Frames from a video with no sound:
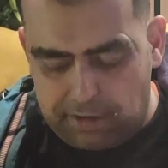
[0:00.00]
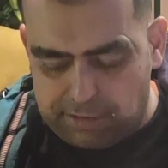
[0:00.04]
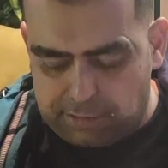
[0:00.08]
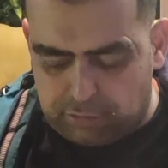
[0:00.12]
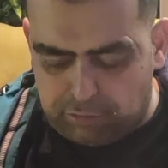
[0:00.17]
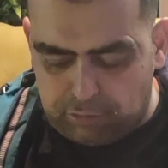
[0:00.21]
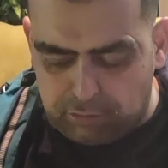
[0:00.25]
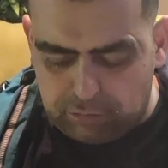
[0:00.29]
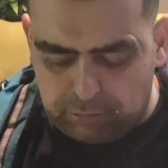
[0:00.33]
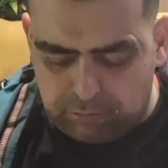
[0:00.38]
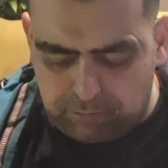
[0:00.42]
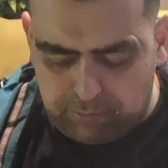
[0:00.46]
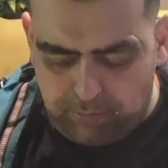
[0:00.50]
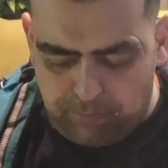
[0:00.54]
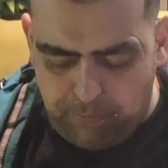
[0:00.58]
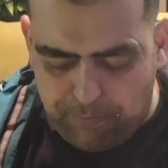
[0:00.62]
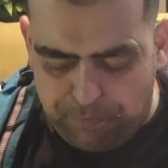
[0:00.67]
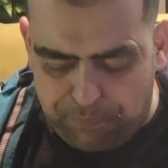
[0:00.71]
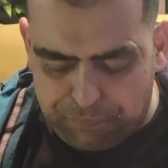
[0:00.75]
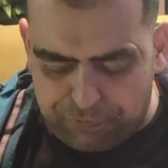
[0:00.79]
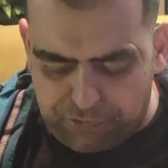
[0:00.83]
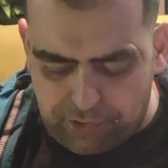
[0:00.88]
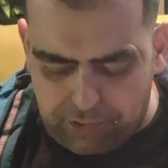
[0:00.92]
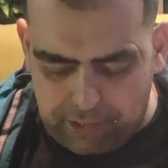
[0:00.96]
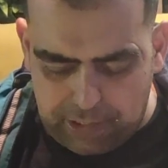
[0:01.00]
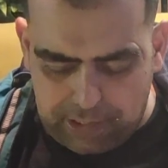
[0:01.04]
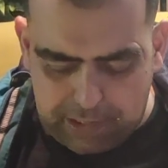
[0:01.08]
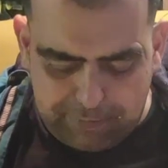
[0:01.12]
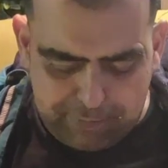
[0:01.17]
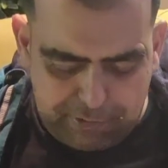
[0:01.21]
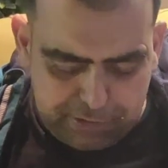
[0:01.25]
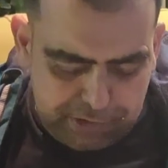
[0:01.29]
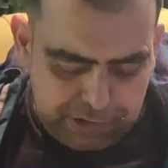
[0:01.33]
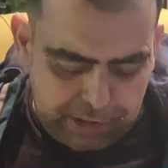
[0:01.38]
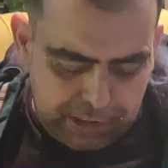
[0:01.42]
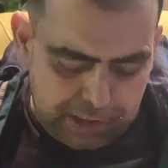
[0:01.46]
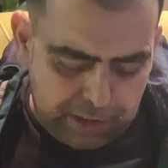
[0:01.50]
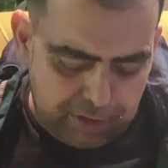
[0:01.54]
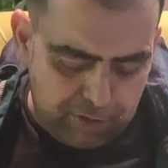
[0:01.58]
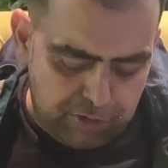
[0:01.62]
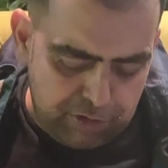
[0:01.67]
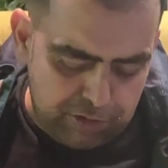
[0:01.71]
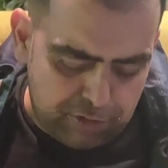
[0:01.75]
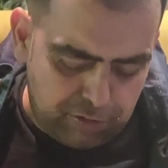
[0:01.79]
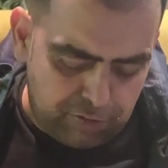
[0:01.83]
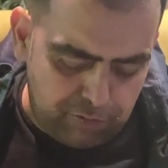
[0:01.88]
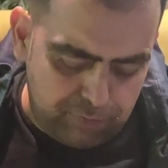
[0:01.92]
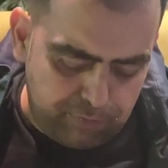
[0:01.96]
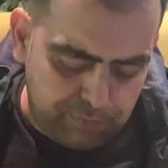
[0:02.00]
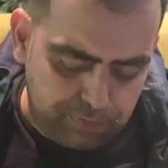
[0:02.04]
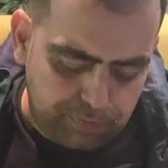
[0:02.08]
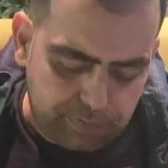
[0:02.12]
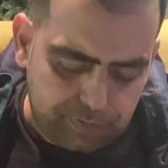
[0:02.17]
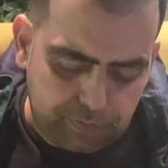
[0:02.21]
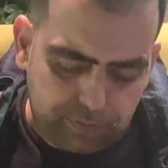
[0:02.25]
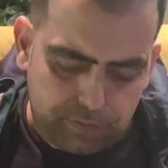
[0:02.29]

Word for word: It's good. Let's have the chicken on its own.